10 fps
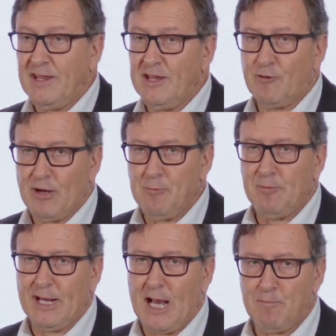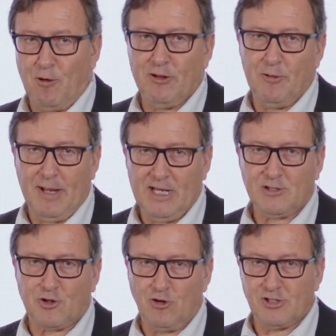didn't really pick up on the very
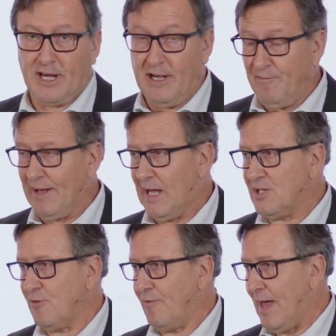strong significance of